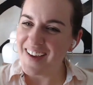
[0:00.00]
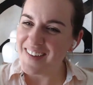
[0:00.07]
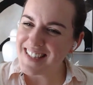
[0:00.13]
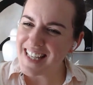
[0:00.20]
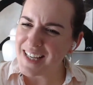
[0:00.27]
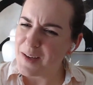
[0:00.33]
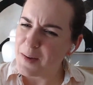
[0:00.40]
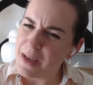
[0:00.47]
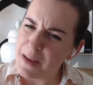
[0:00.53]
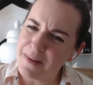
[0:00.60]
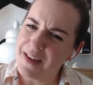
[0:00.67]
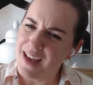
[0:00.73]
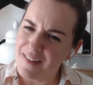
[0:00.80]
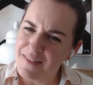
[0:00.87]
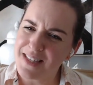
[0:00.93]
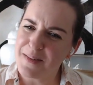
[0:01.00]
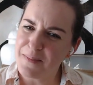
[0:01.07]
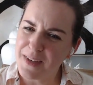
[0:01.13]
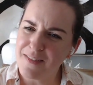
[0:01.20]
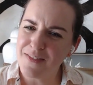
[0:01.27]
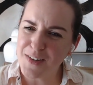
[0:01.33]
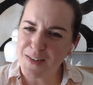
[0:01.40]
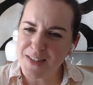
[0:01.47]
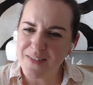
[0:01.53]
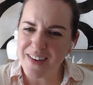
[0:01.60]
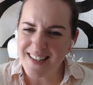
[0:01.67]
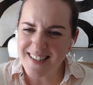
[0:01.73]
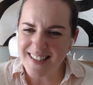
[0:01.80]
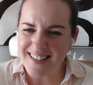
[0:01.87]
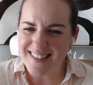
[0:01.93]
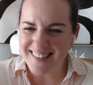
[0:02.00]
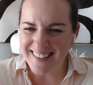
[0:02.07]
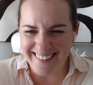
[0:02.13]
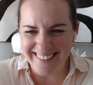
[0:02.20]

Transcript: I was like, people have some confused faces.